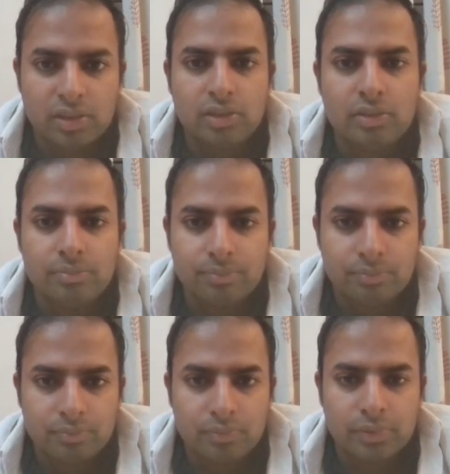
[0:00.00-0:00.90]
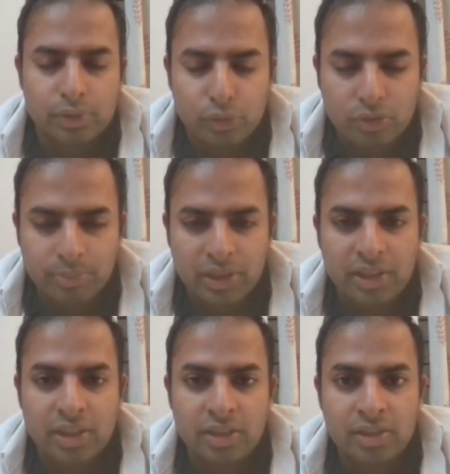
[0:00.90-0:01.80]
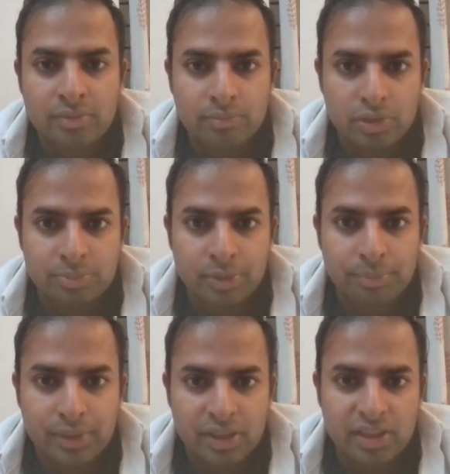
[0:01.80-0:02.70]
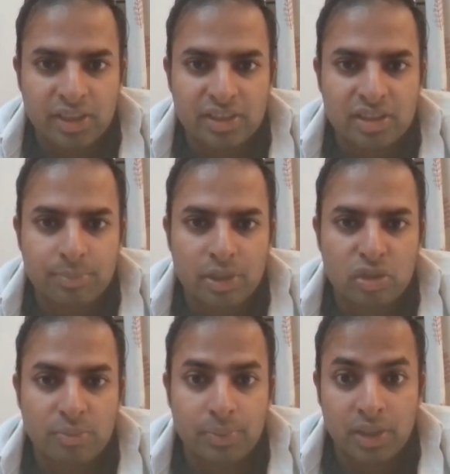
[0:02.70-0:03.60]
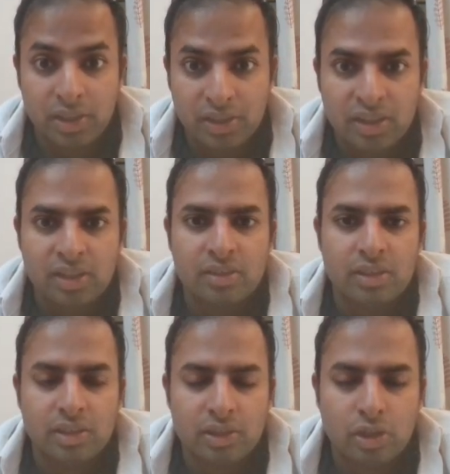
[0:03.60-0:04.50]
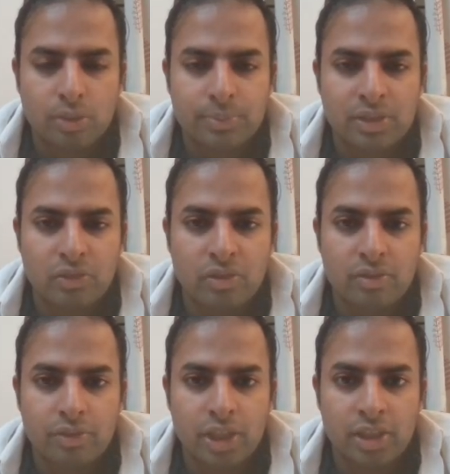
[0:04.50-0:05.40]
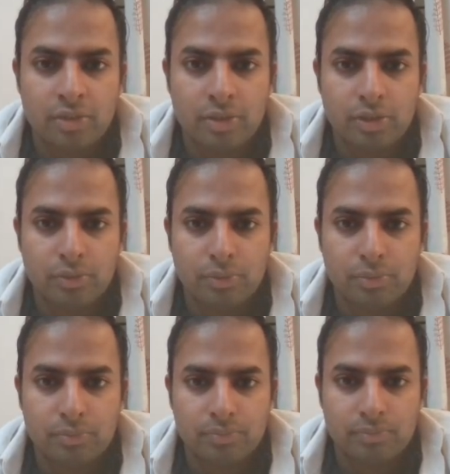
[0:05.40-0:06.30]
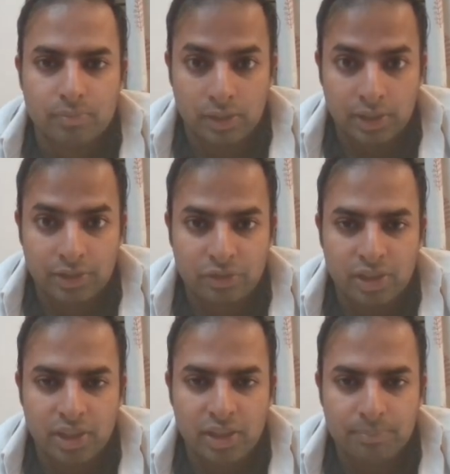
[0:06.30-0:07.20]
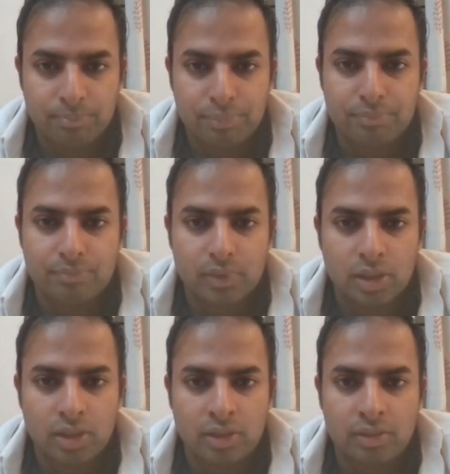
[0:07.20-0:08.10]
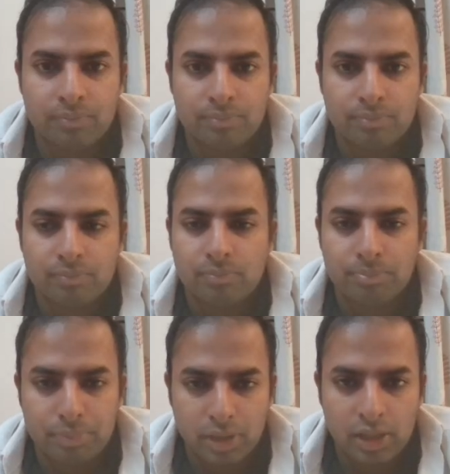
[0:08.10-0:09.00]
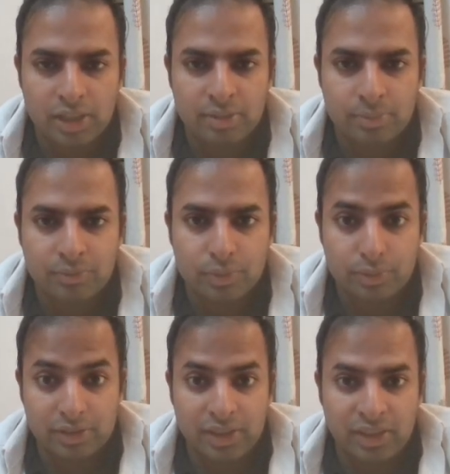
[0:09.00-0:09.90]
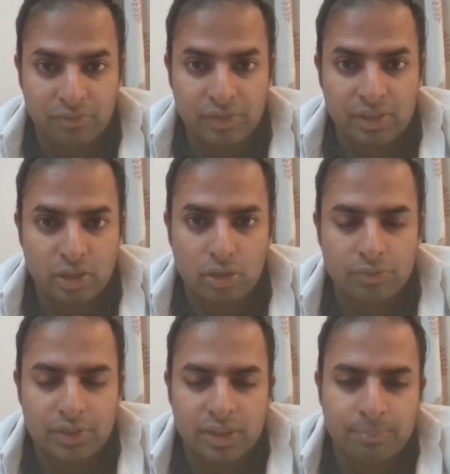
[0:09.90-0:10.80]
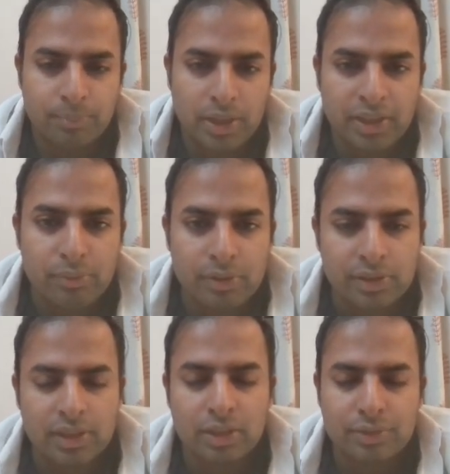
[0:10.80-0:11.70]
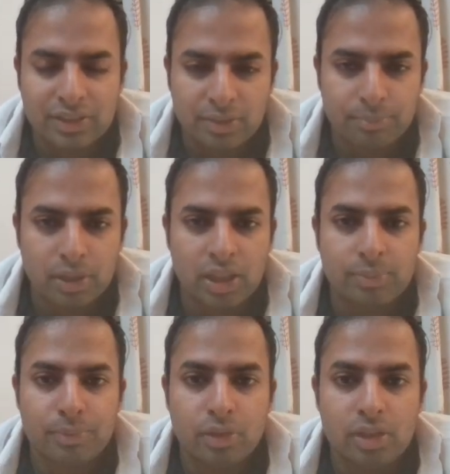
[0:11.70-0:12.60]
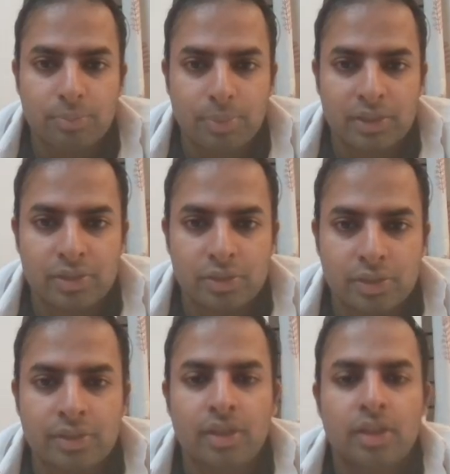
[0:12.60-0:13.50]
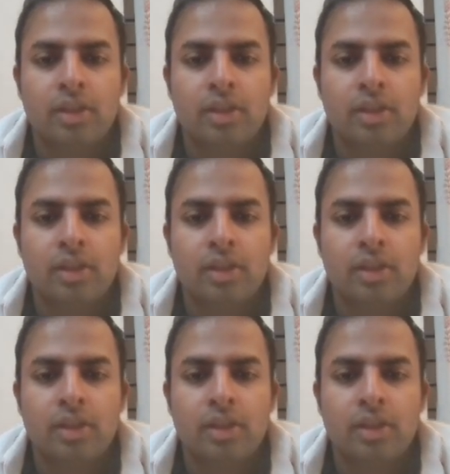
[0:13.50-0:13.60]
are. Social media was manipulated against the B J P. The opposition tried to allegedly uh, bribe the voters. They definitely offered them money. Whether it counts as a bribe or not depends on